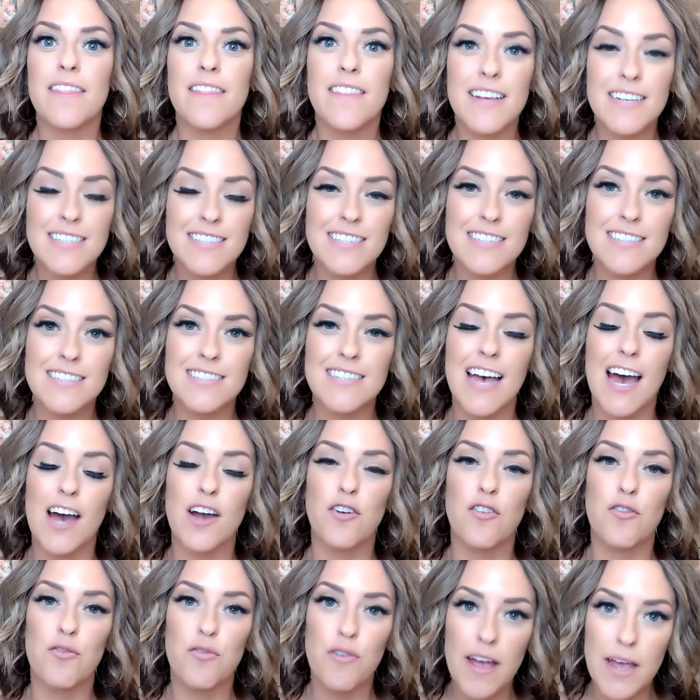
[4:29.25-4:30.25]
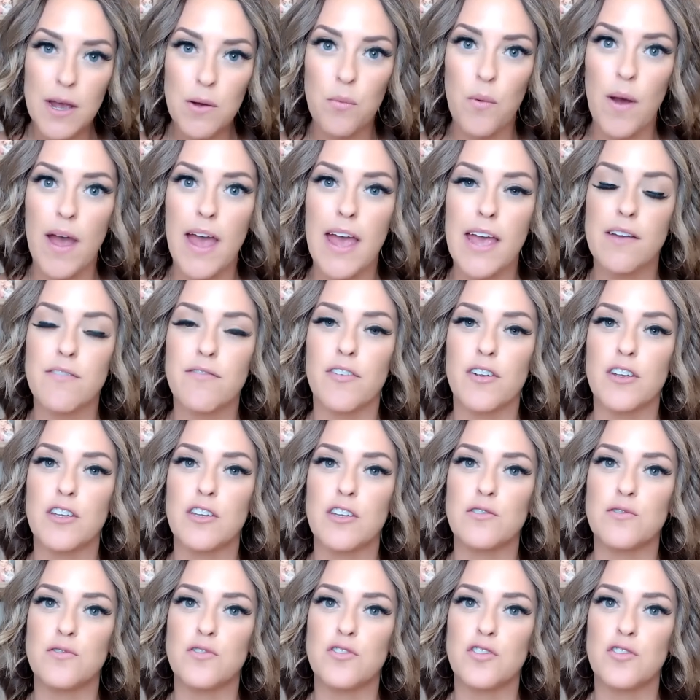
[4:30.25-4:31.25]
This is a great way for
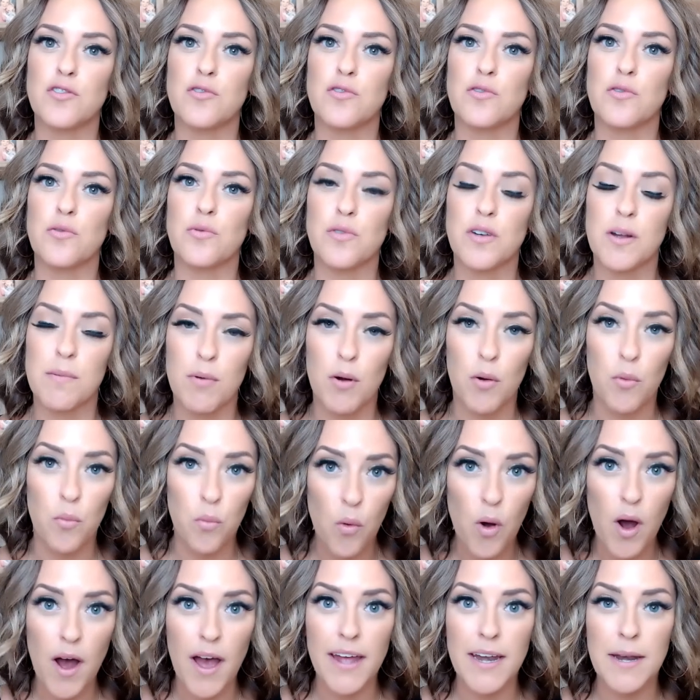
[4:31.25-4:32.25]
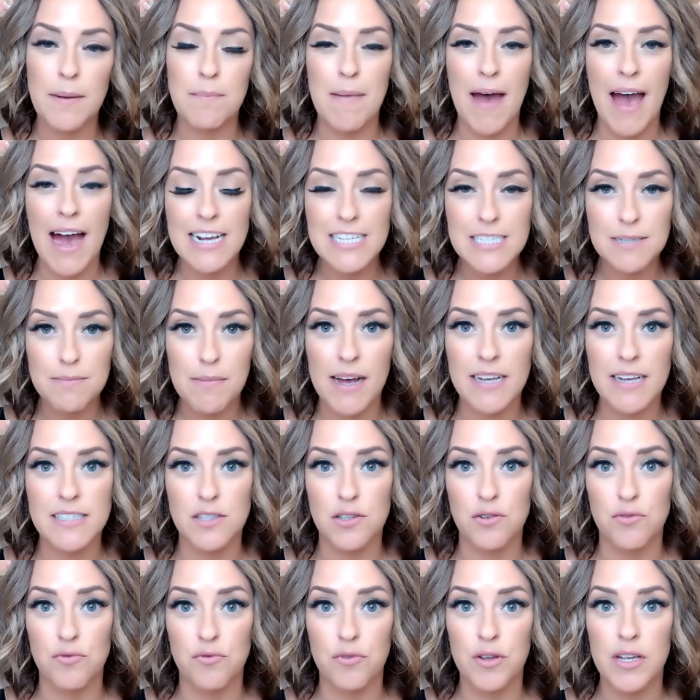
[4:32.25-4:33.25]
you to, number one,
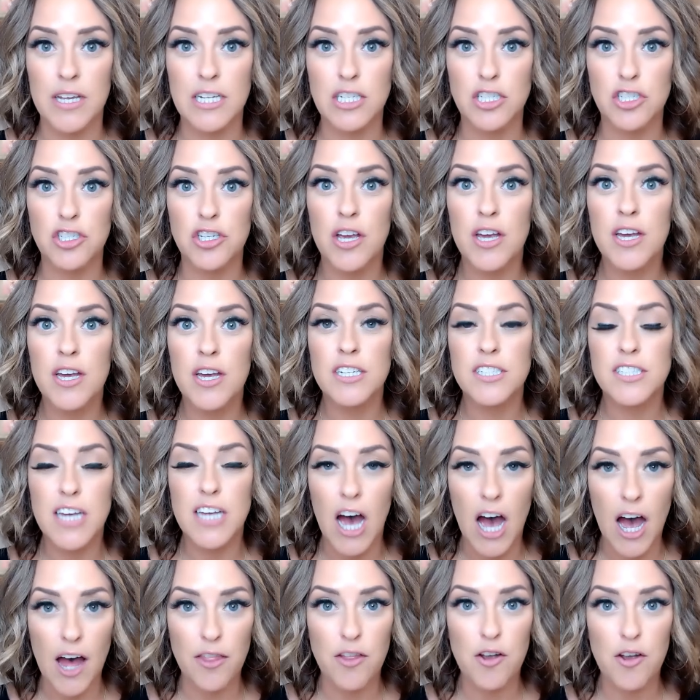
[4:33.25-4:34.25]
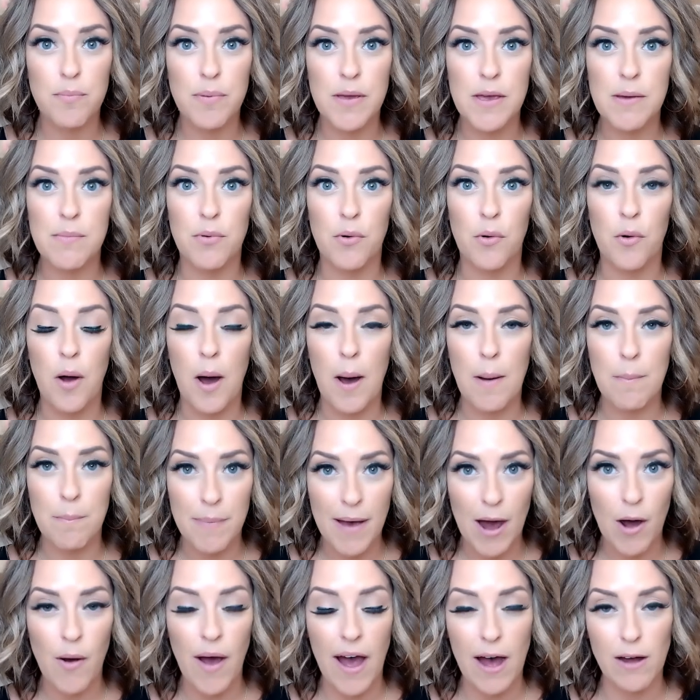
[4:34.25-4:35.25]
maximize the reach to other people
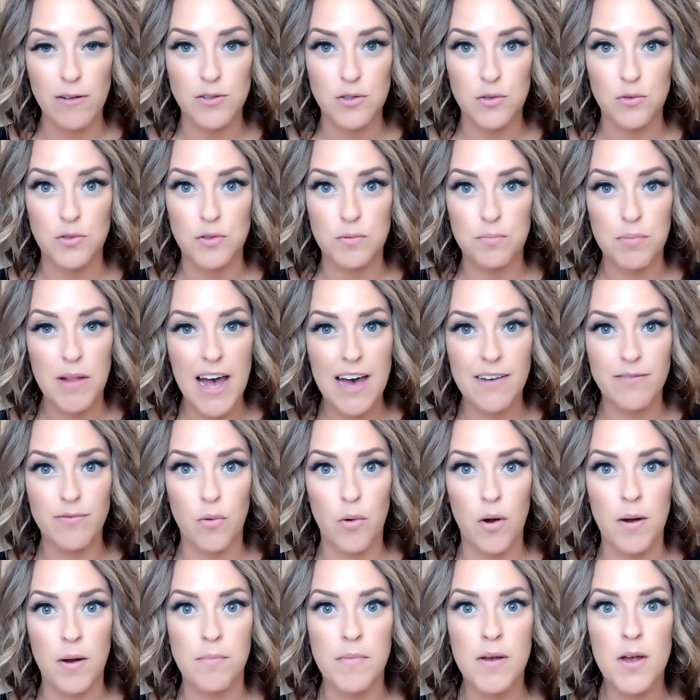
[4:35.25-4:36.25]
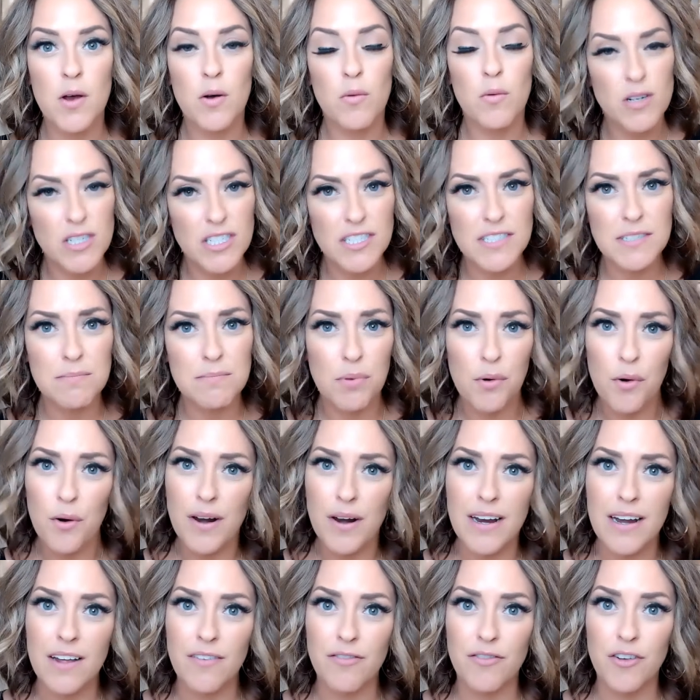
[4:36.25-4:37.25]
about Outschool's platform, which is
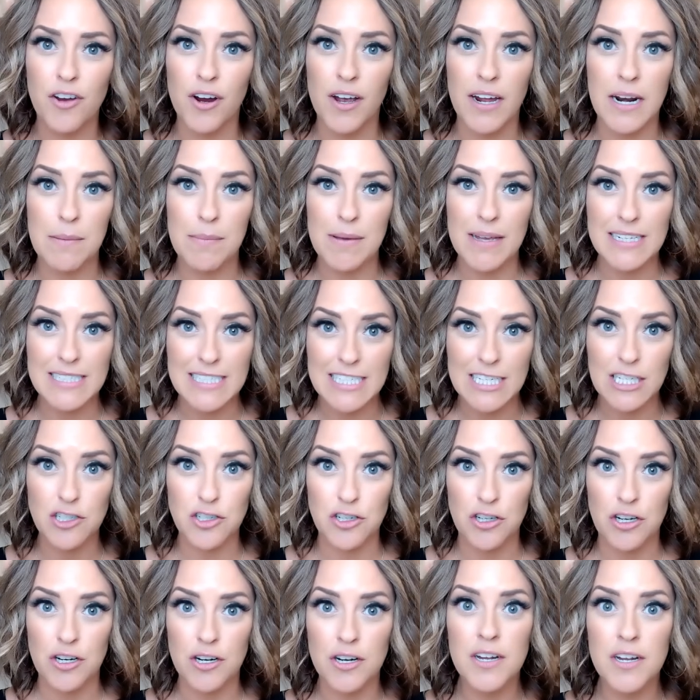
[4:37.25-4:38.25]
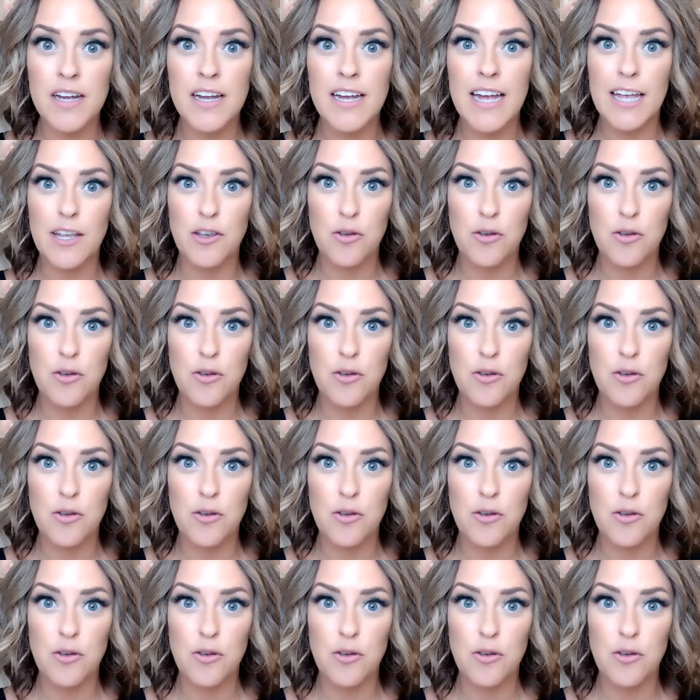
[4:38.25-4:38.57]
important if you're going to be a teacher.